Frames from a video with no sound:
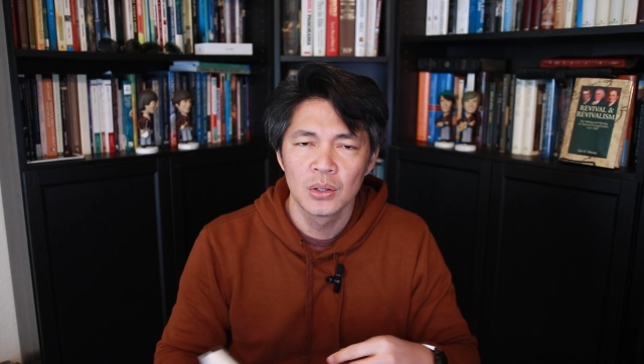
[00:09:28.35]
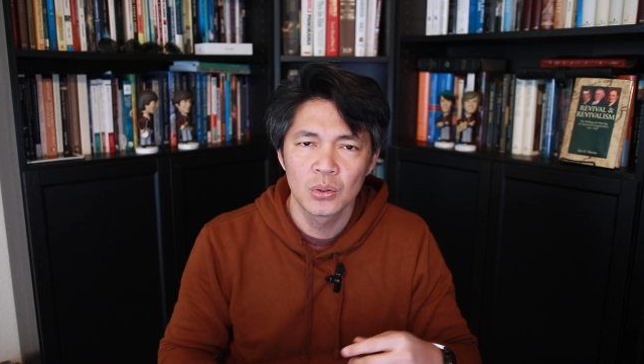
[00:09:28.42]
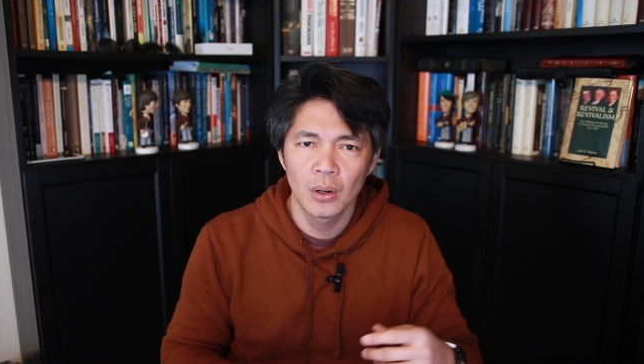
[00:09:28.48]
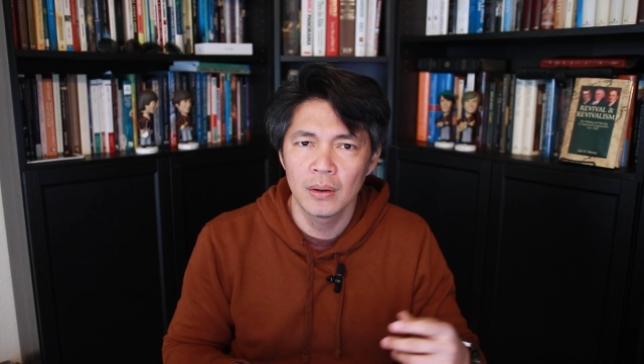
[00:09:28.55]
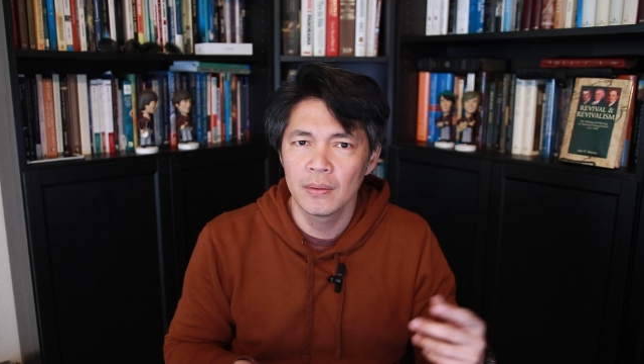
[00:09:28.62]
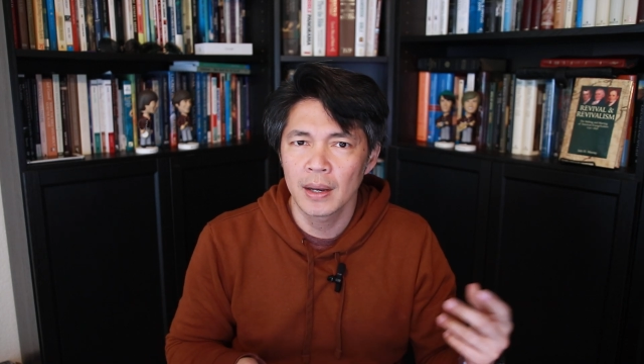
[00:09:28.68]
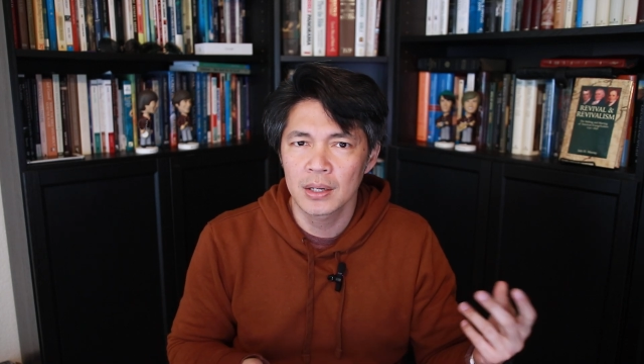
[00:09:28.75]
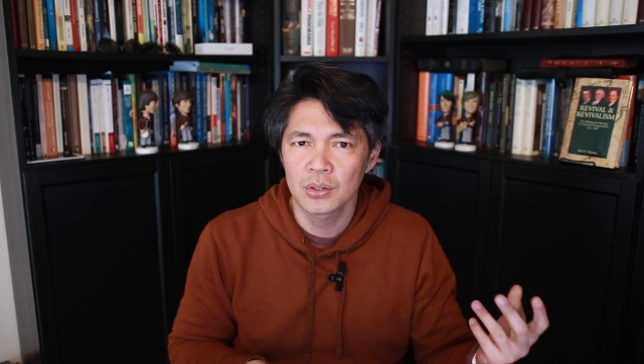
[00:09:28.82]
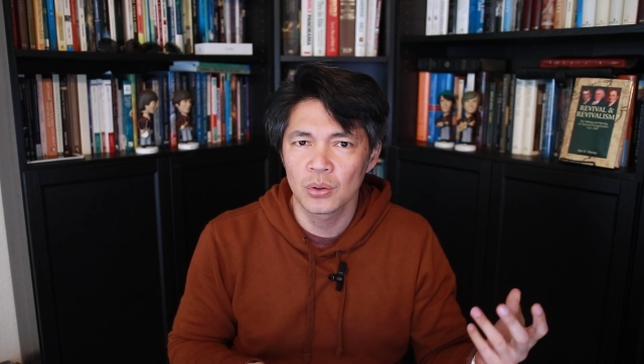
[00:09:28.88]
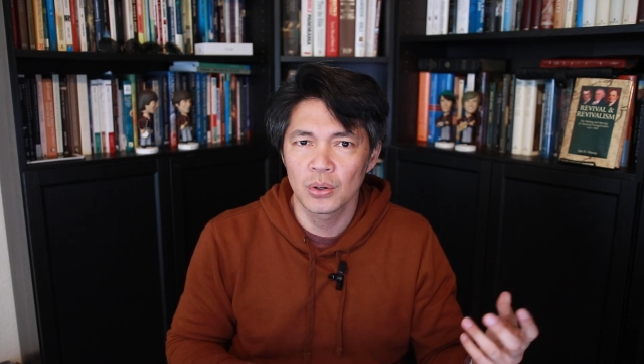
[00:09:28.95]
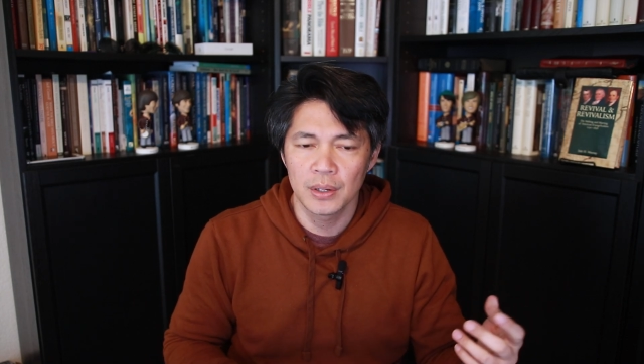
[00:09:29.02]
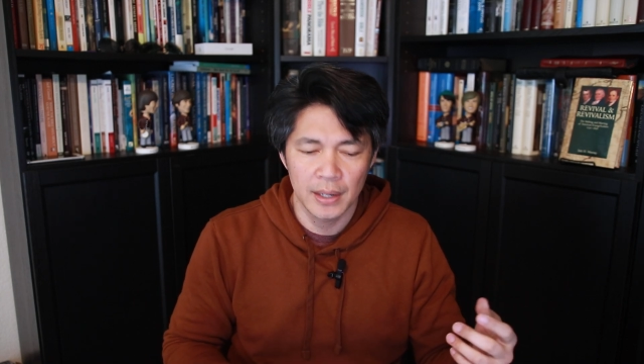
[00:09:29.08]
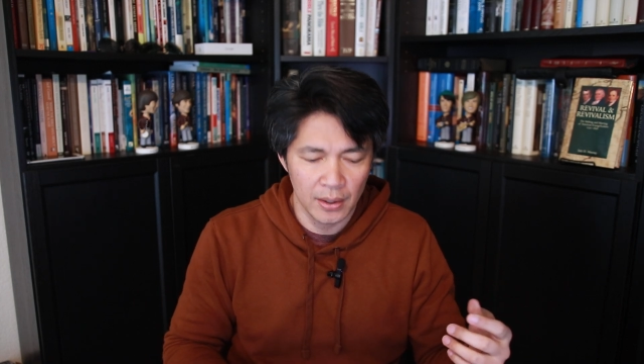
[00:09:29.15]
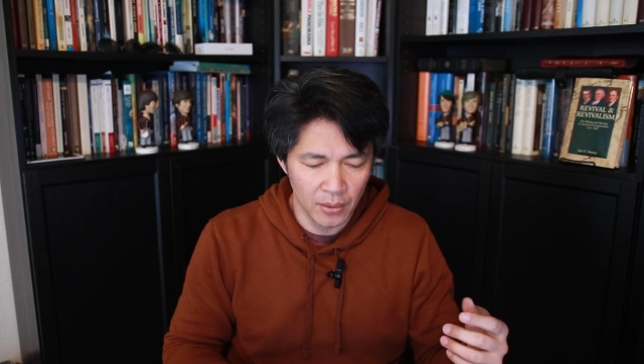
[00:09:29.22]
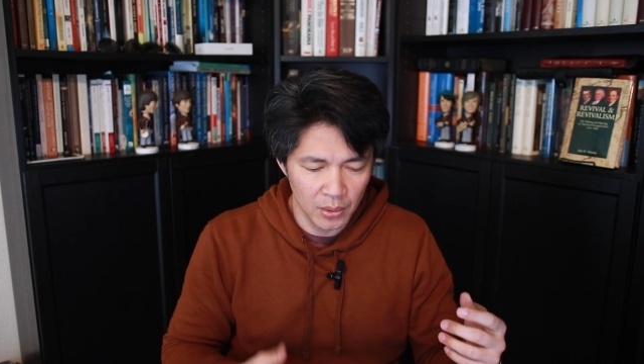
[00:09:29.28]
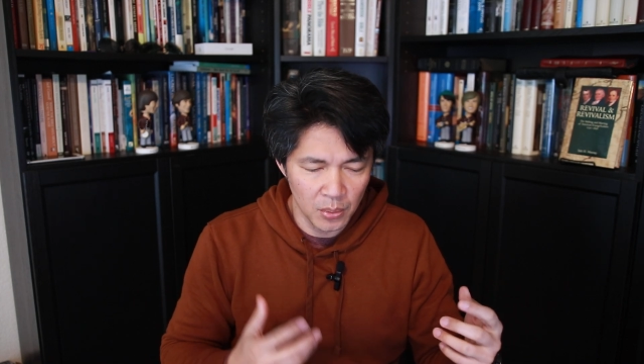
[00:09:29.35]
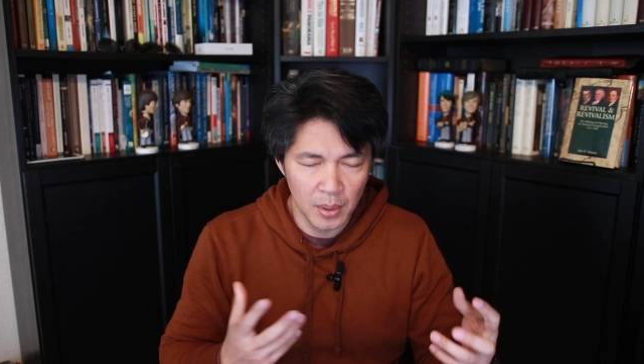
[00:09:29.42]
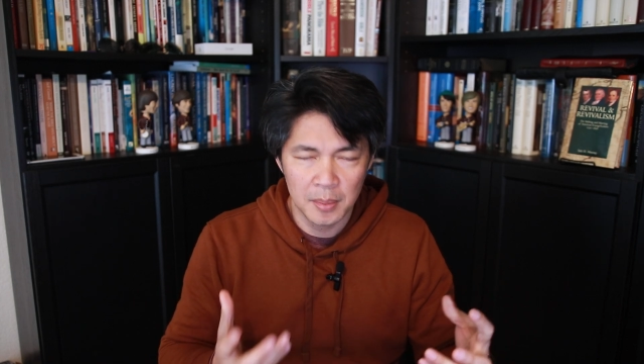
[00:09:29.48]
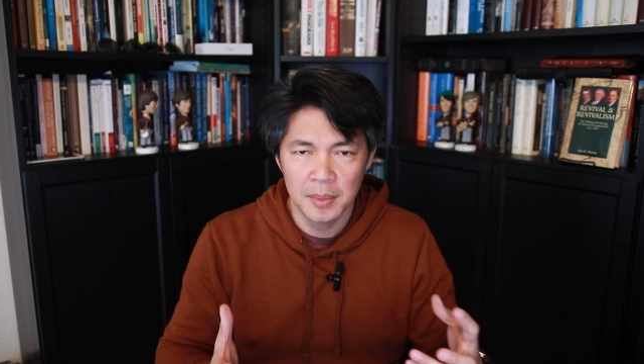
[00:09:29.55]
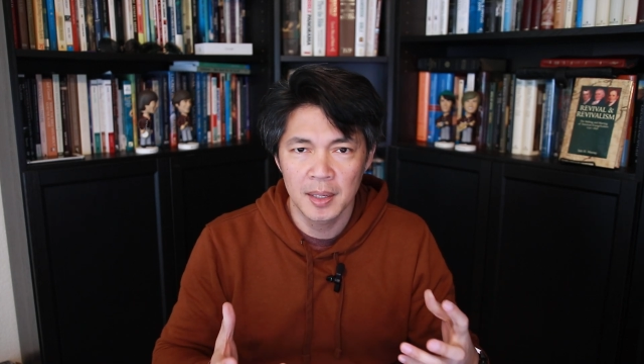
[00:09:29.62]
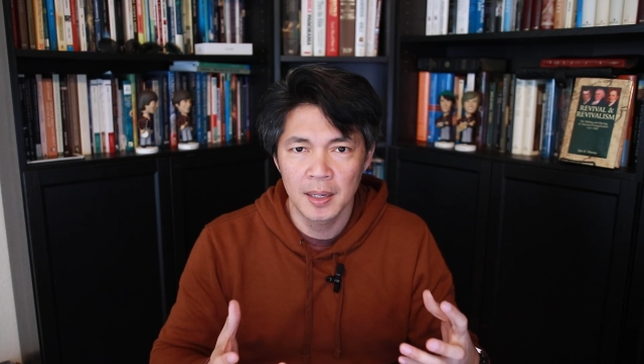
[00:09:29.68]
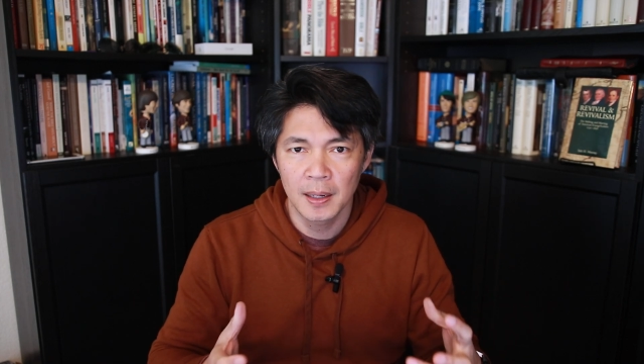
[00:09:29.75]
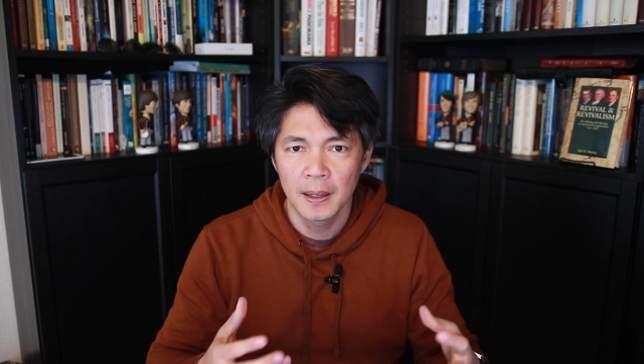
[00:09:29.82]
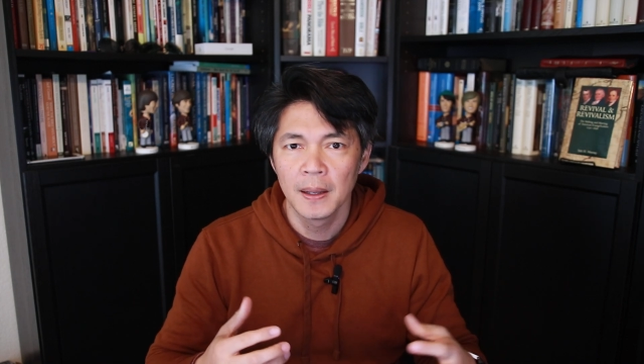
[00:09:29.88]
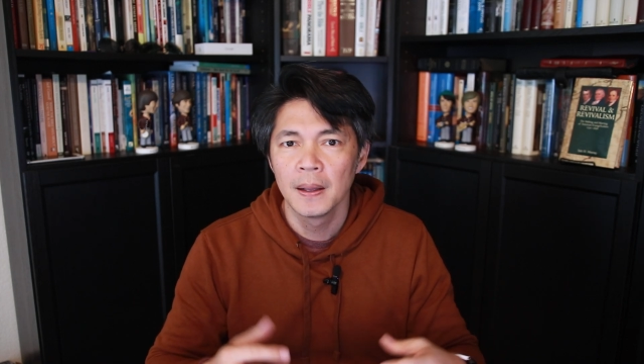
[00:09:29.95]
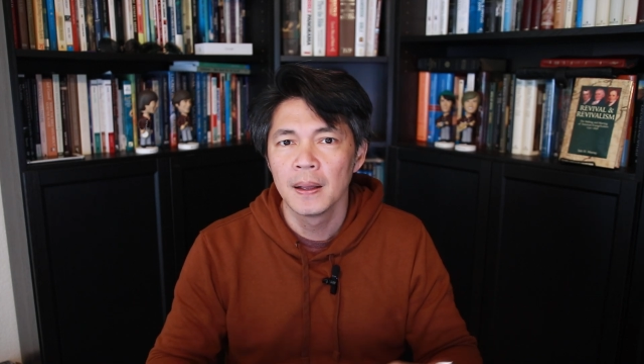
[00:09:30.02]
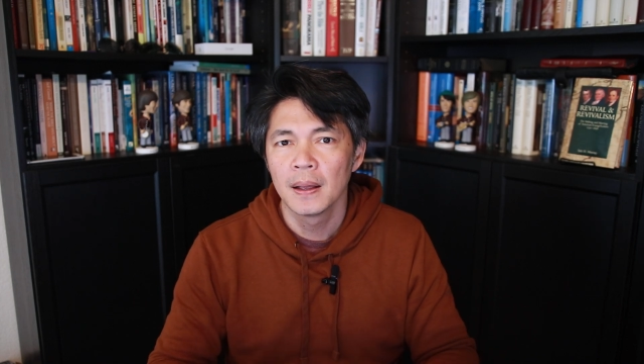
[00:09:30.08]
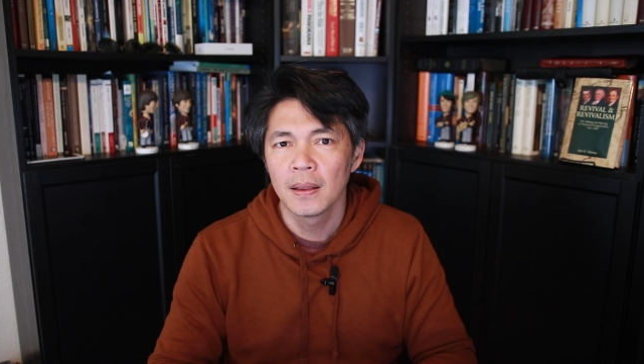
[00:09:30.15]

12 Extraordinary Women,